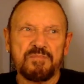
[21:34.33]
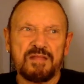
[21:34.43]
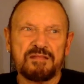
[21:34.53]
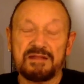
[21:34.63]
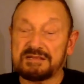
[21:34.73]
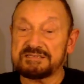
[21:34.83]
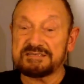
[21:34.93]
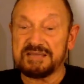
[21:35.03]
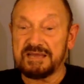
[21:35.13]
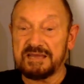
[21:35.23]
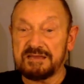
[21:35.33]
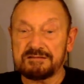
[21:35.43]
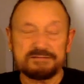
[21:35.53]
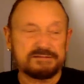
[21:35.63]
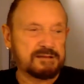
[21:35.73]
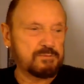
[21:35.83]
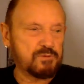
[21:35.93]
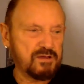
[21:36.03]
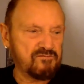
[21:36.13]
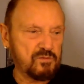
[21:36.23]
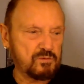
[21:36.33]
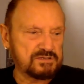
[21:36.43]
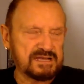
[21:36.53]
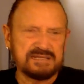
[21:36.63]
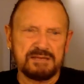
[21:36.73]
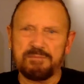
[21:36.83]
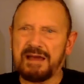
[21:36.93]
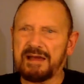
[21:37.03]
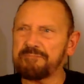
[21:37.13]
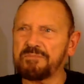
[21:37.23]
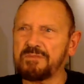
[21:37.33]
needless to say, I'm looking forward to getting back.